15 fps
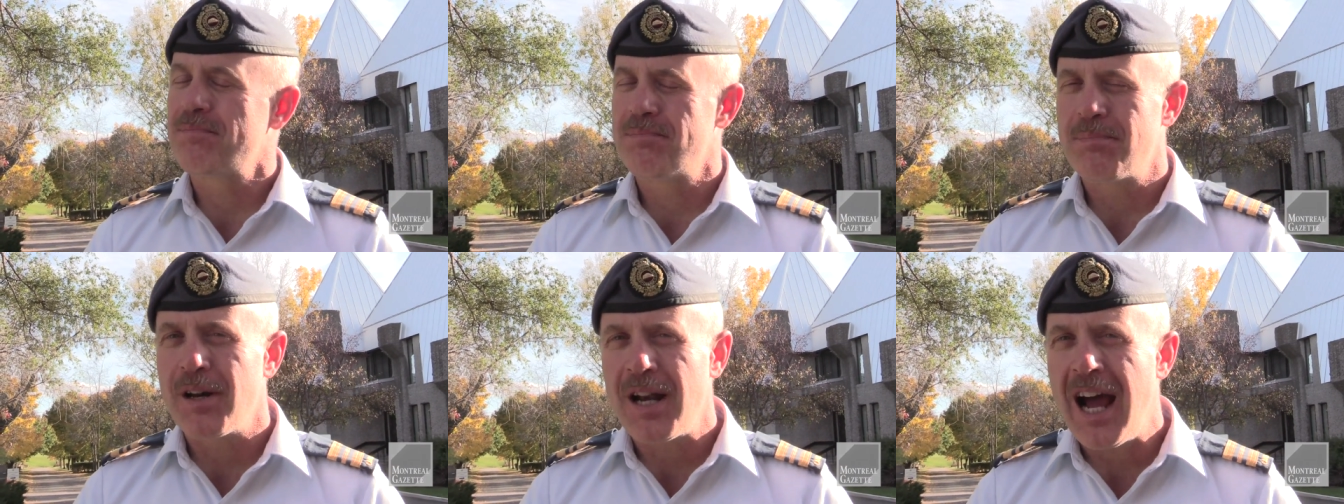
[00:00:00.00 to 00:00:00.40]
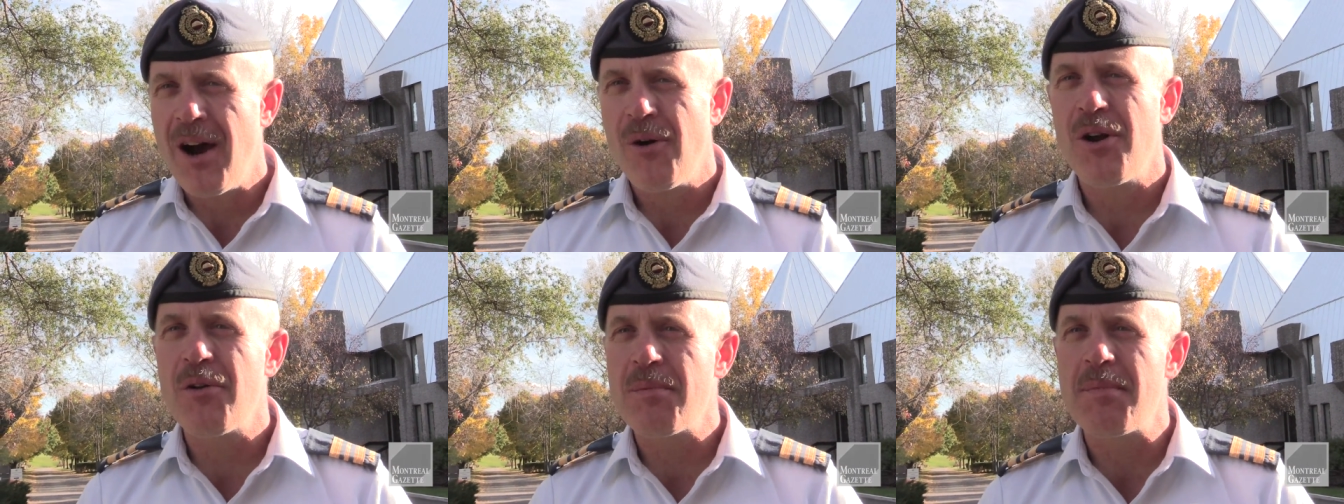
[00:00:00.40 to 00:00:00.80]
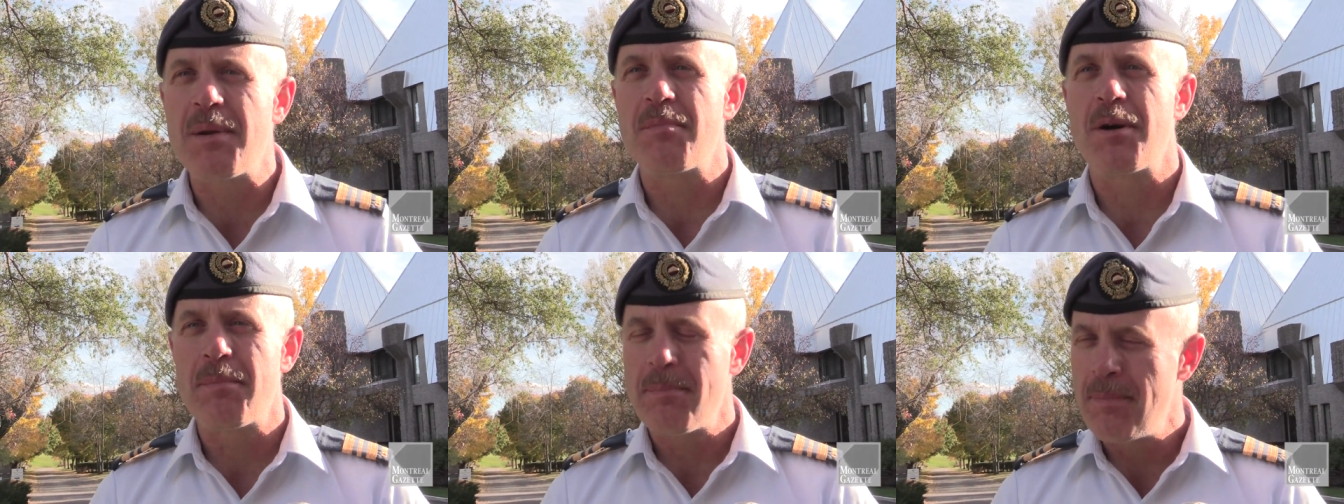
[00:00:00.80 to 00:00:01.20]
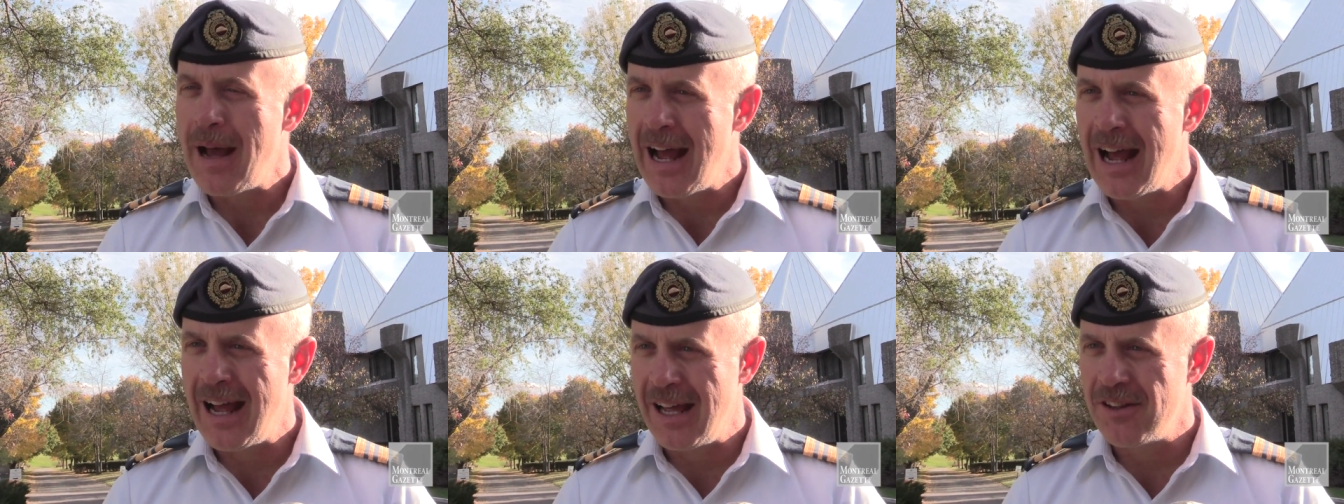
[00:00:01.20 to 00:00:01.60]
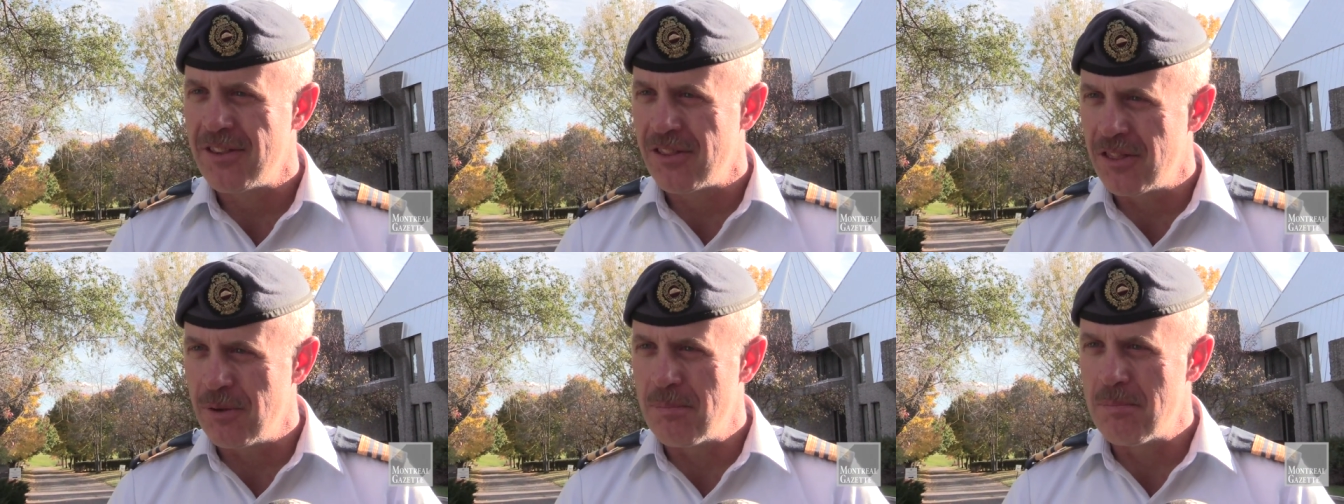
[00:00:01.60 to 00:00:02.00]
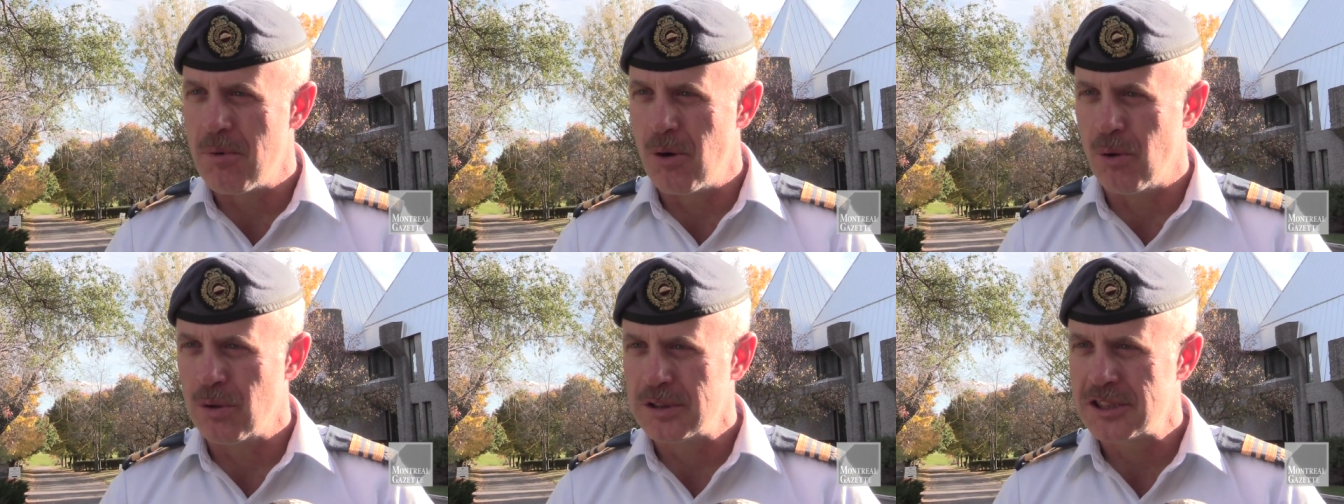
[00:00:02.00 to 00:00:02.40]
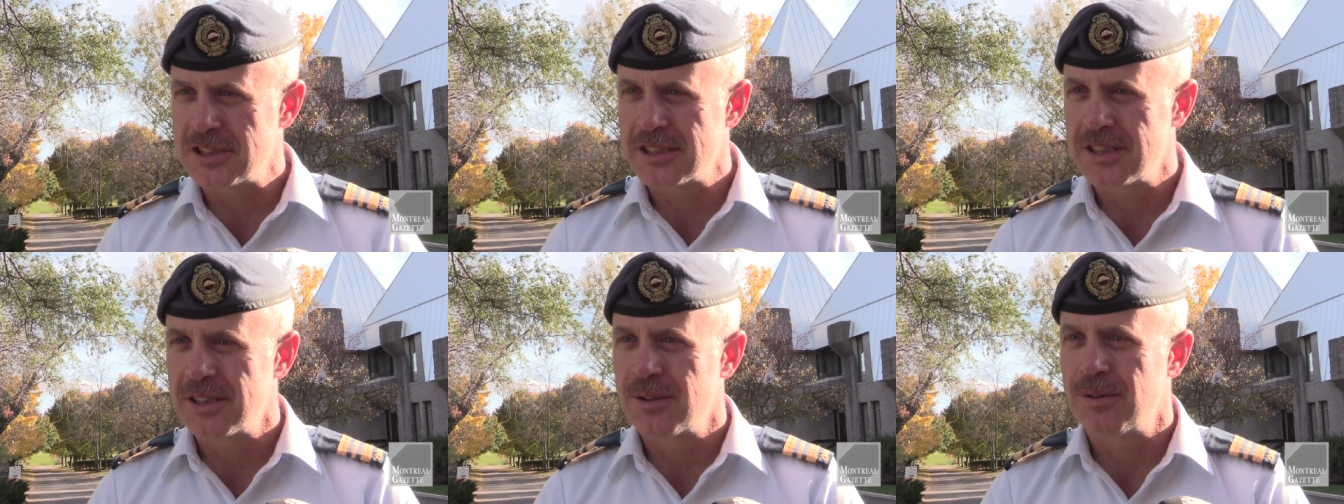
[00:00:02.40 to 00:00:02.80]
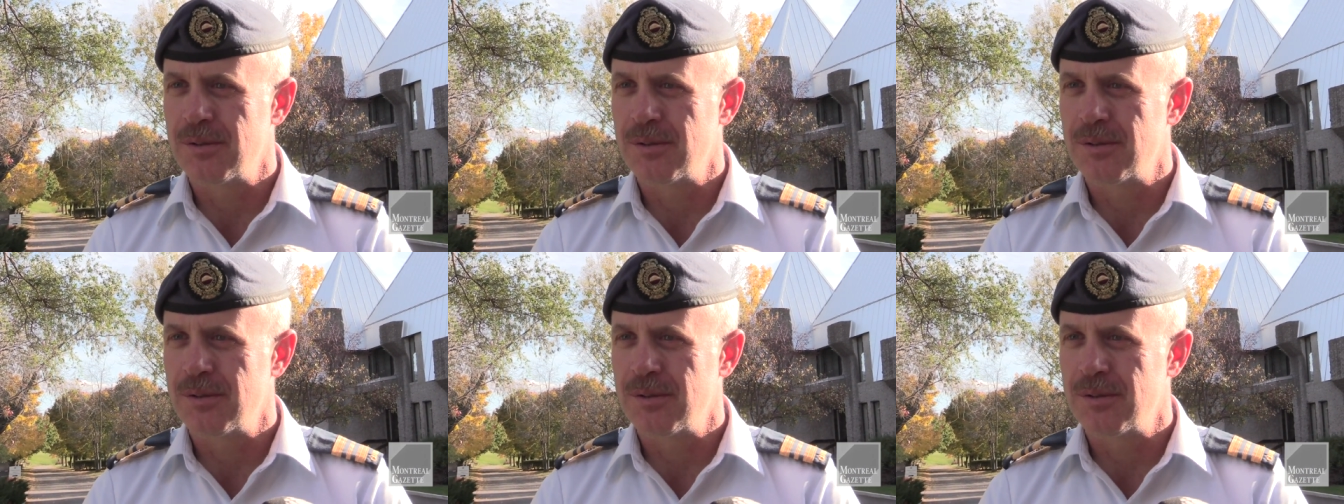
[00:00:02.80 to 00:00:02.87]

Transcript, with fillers: but how I remember Pat the most